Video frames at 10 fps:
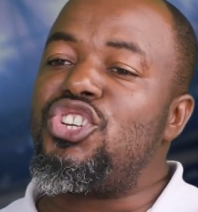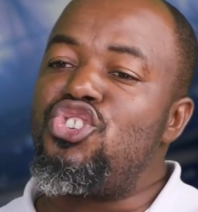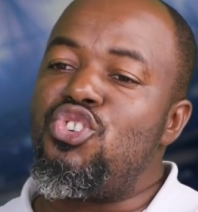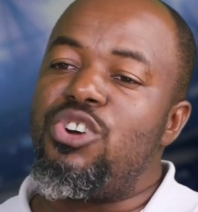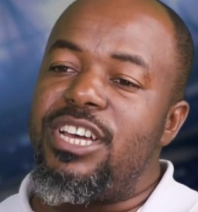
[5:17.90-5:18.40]

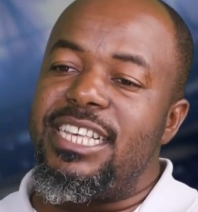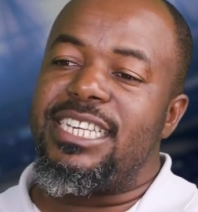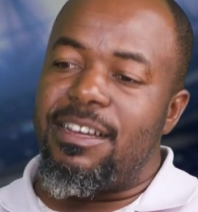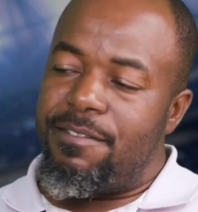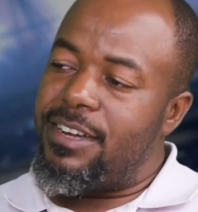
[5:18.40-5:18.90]
no
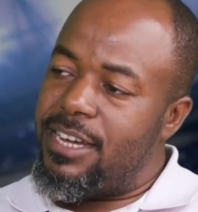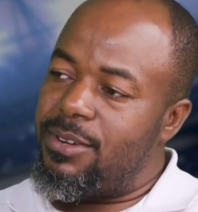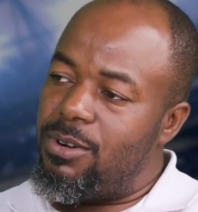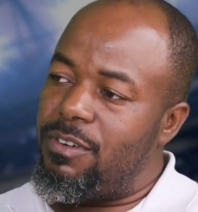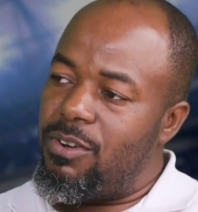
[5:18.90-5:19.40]
East African
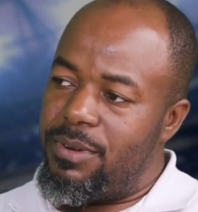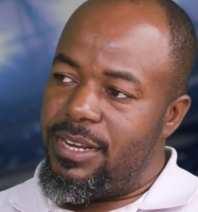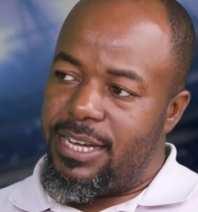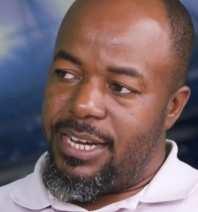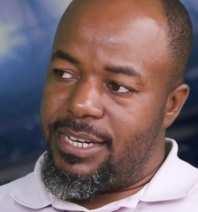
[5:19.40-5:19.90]
golfer who made
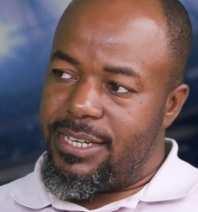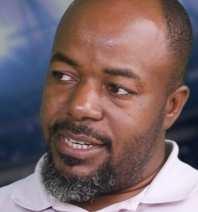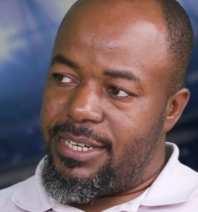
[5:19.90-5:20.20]
the cut.